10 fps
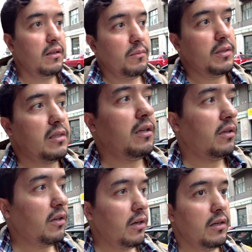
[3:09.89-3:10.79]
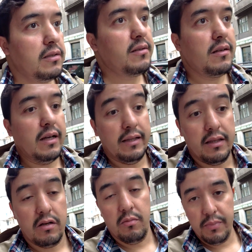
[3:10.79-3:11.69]
but the Hungarians and
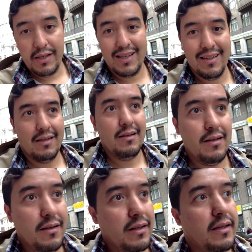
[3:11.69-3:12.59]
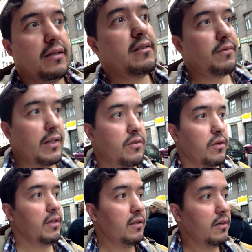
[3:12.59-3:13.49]
the company Gans factory